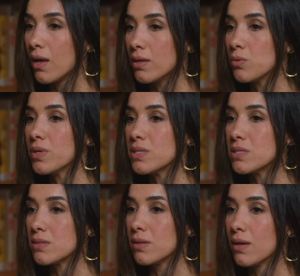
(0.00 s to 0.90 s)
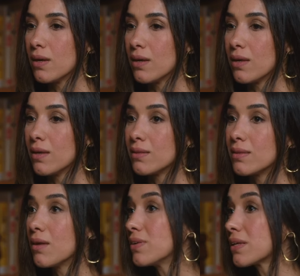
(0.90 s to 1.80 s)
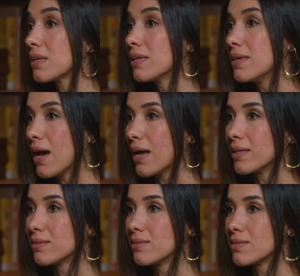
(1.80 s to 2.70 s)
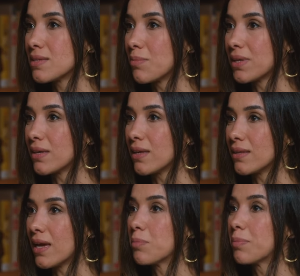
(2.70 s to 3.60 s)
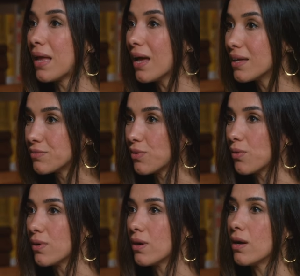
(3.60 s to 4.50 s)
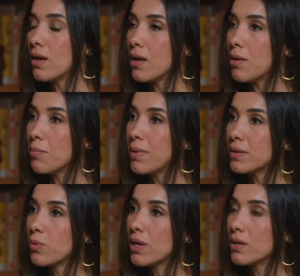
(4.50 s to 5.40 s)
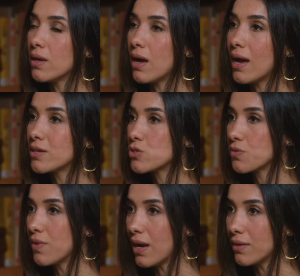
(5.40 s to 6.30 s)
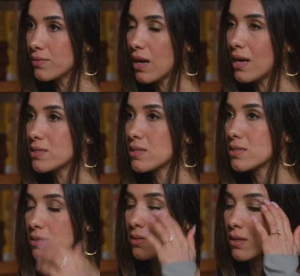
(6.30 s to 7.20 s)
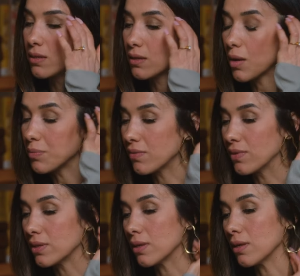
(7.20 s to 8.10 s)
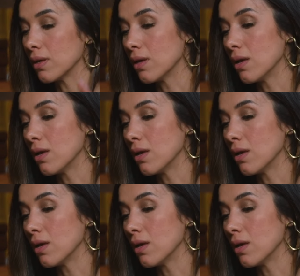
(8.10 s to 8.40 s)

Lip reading: It was definitely not something that I planned for. But when I survived ISIS captivity,